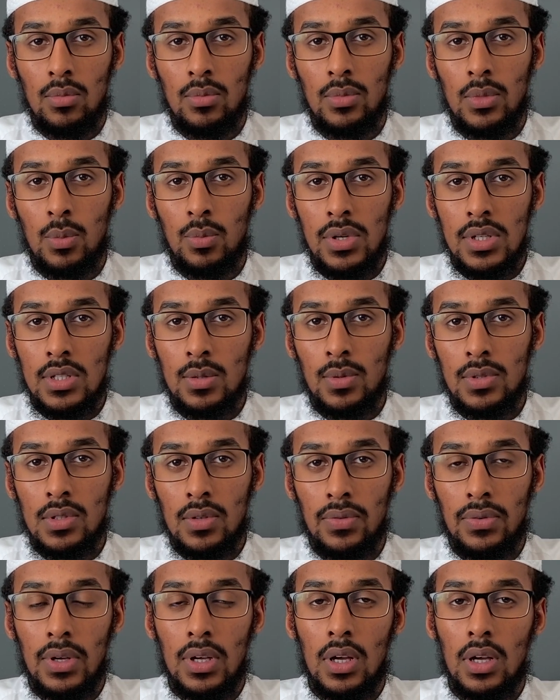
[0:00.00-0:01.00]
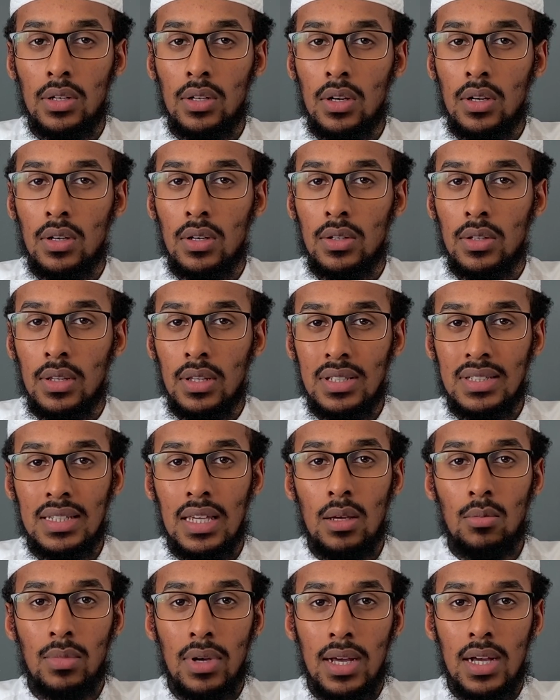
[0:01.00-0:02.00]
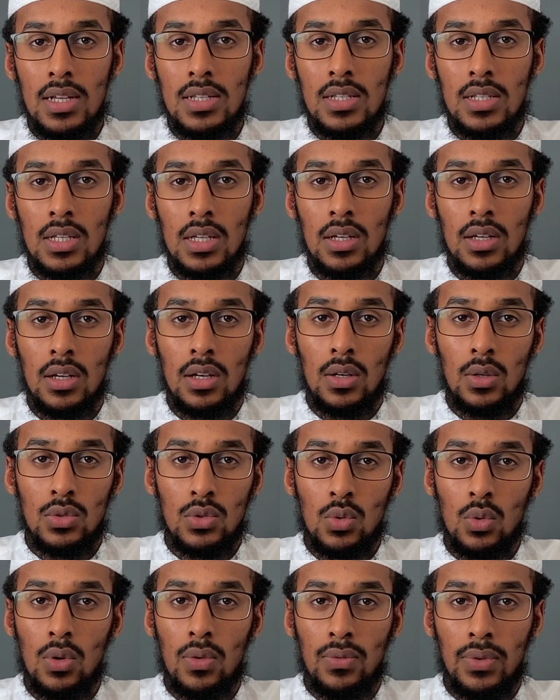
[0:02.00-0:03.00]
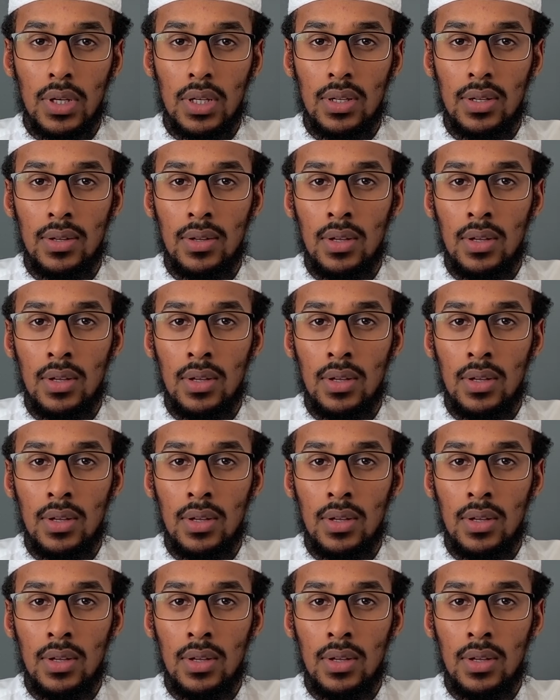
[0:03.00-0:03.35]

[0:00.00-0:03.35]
The principles of fiqh are not the same as usul al-fiqh.